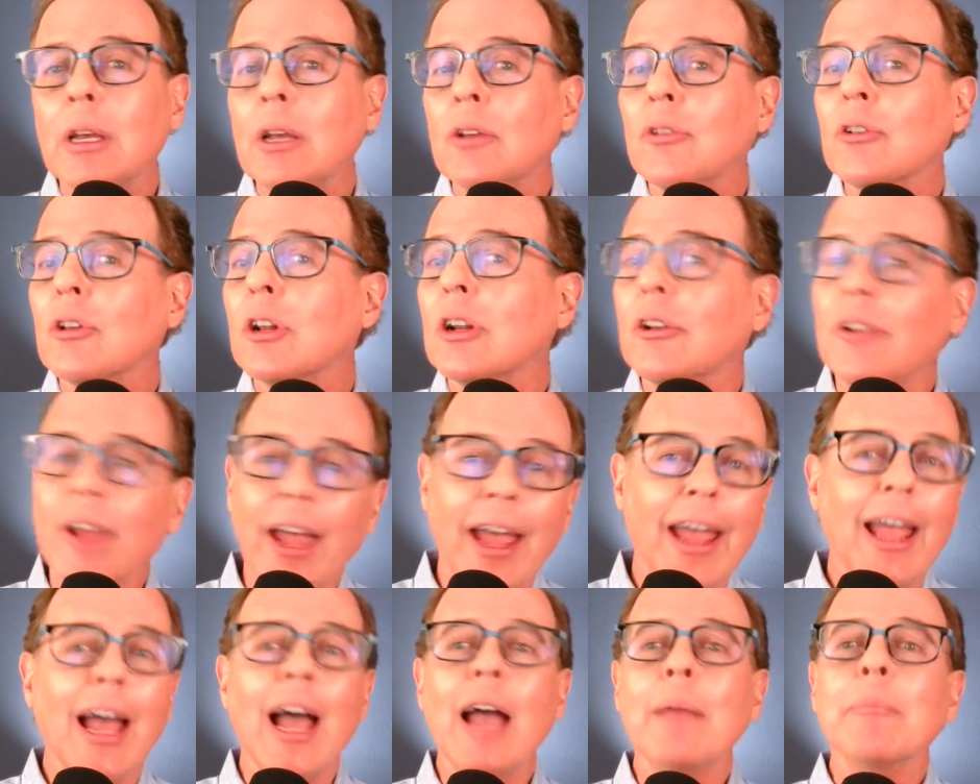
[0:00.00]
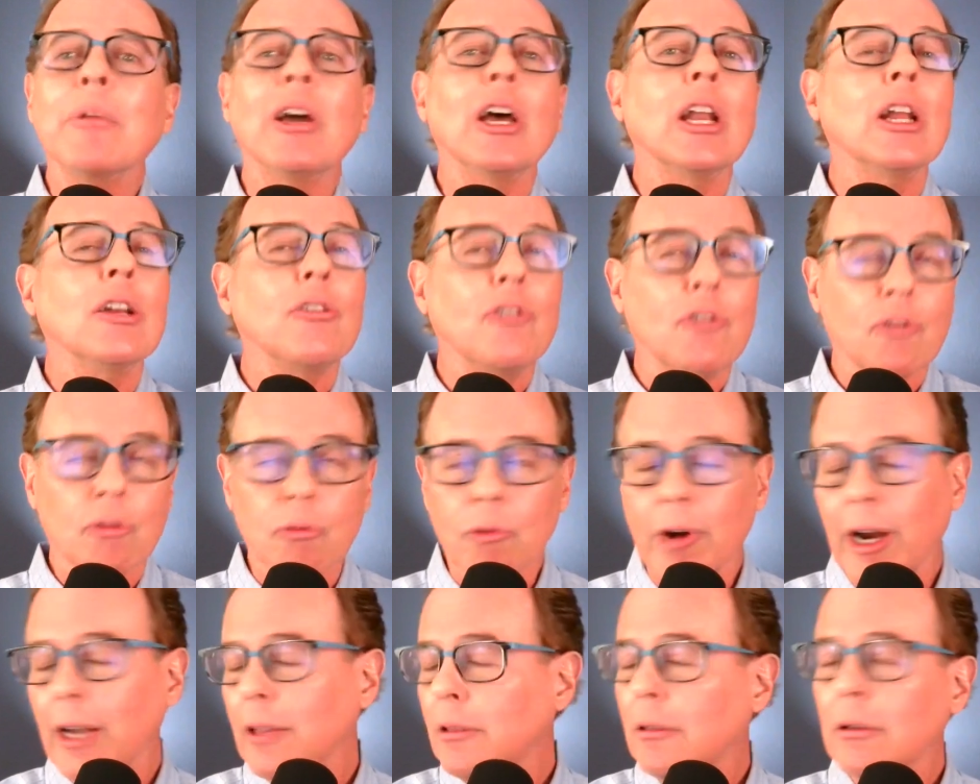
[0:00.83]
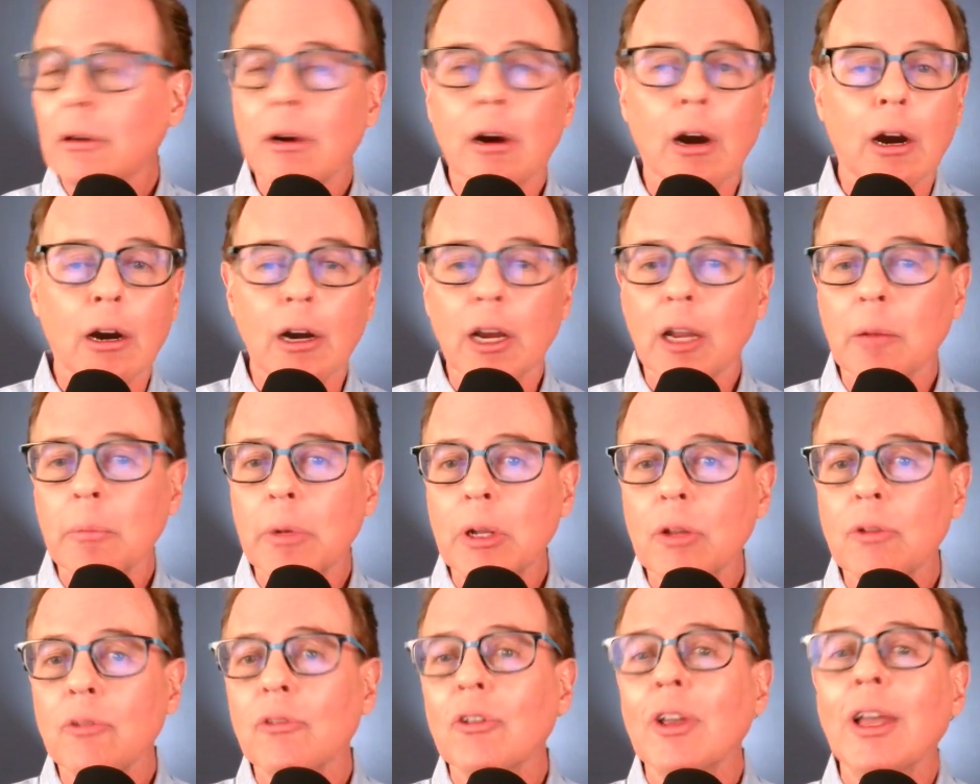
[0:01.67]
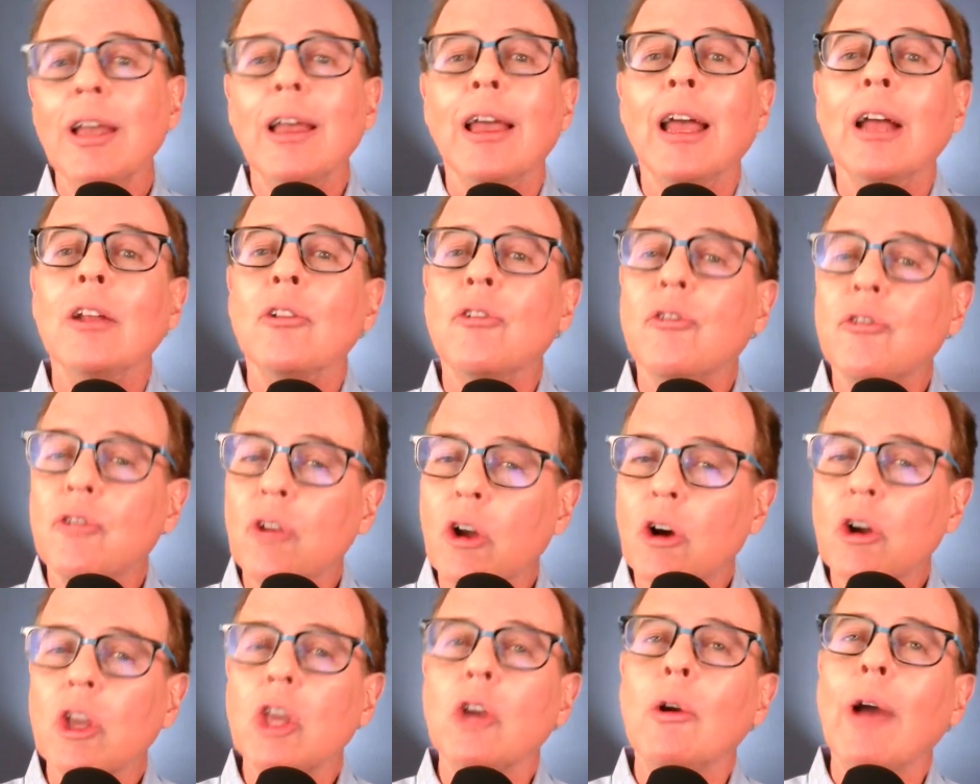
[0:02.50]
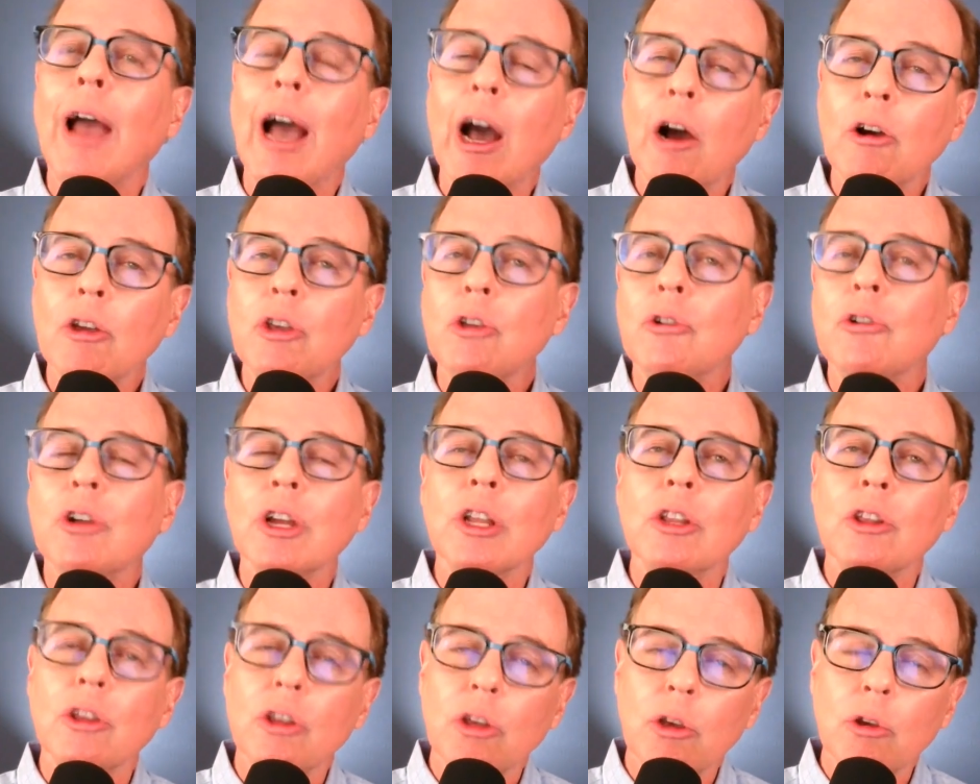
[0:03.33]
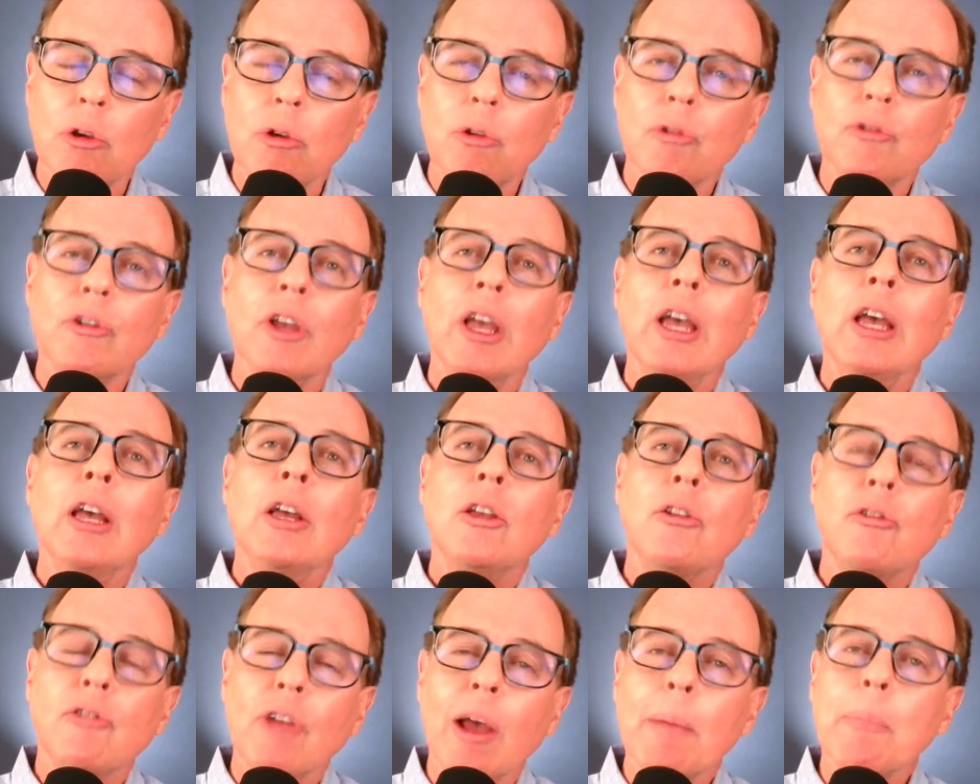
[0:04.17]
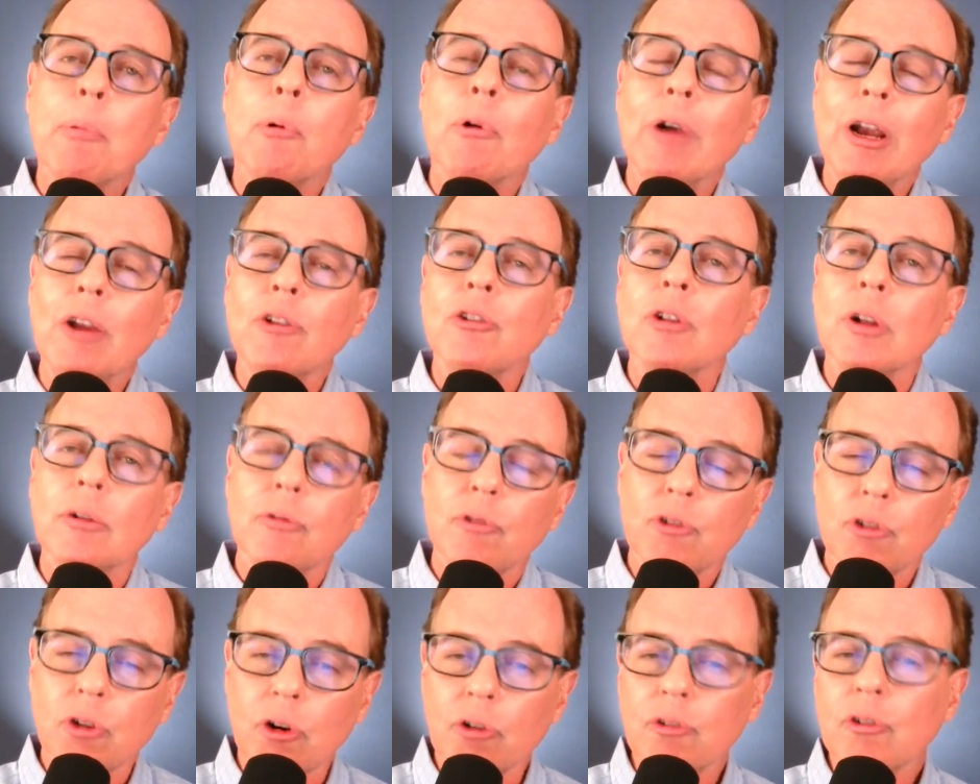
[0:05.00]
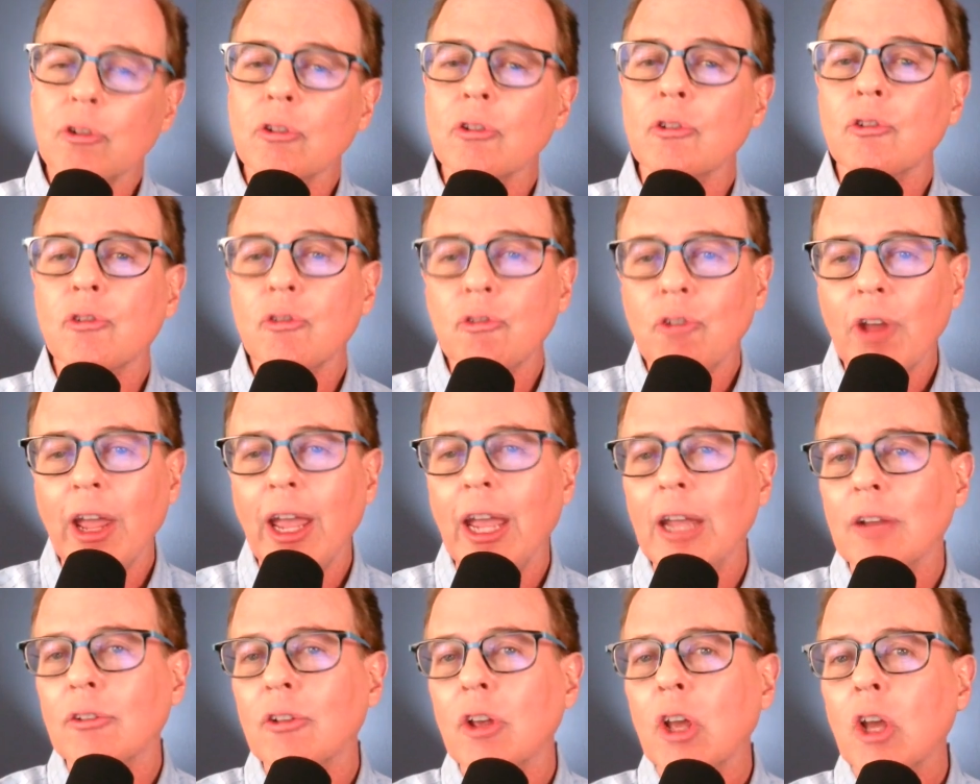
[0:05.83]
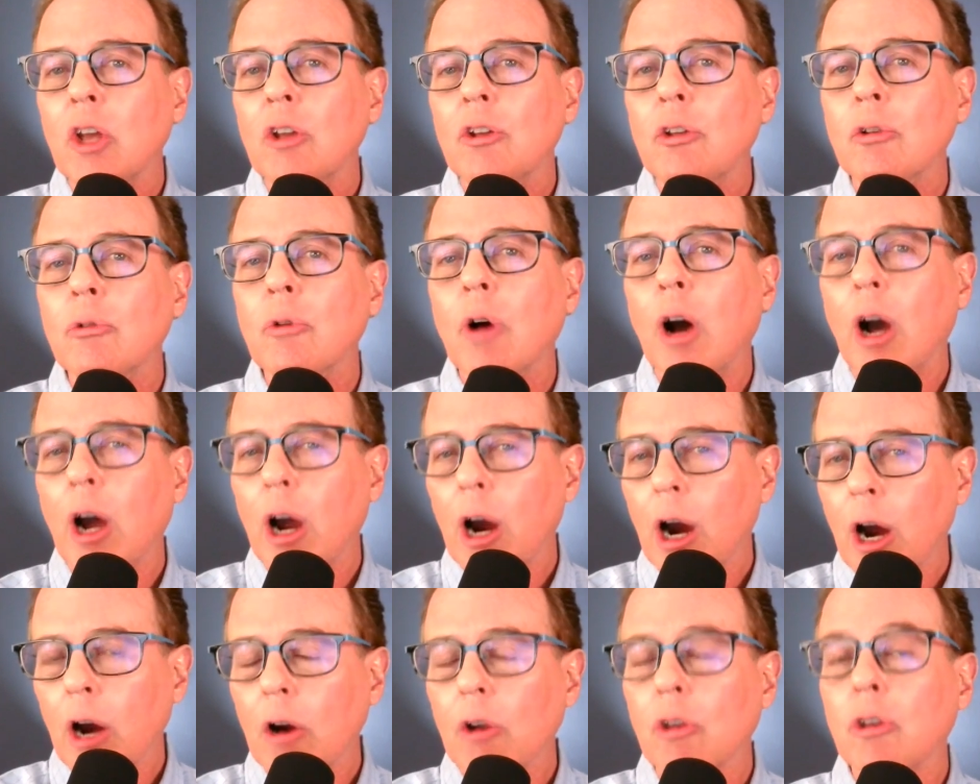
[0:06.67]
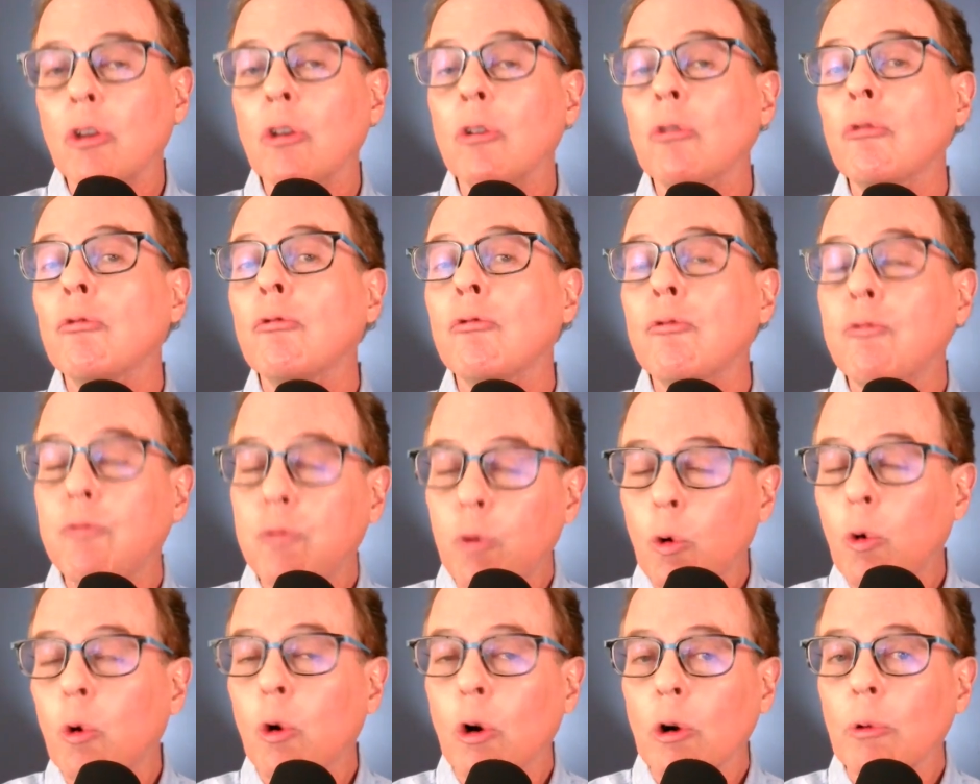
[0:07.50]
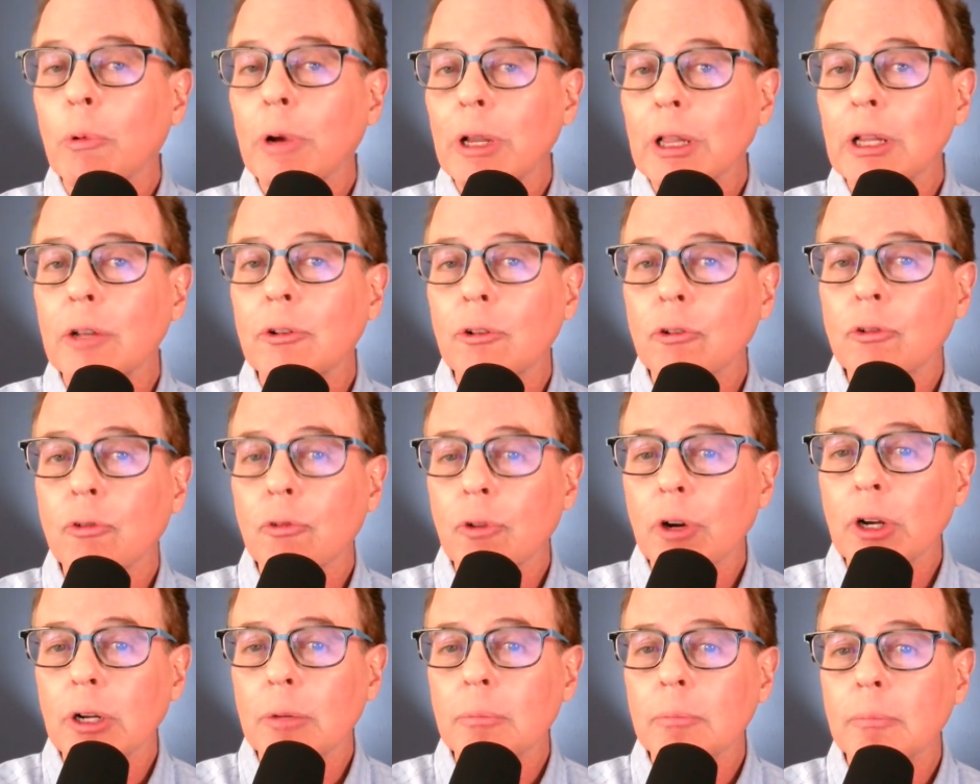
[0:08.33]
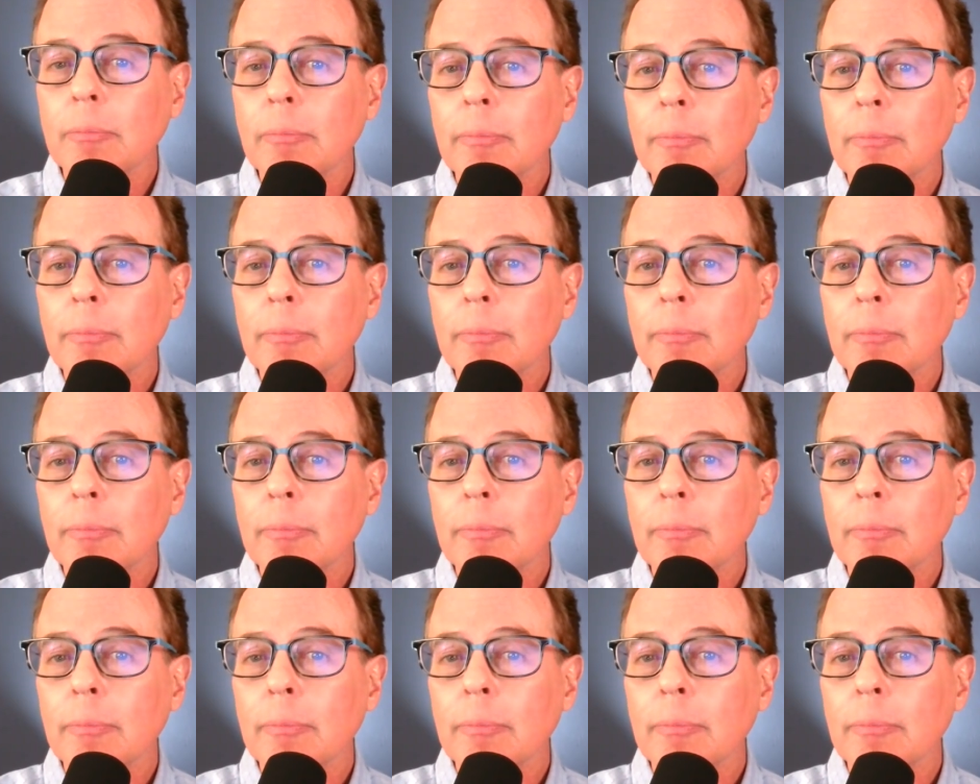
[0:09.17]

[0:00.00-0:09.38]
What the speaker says: So today, I'm going to shred the arguments and show you how you can use separation of church and state to argue for religious freedom.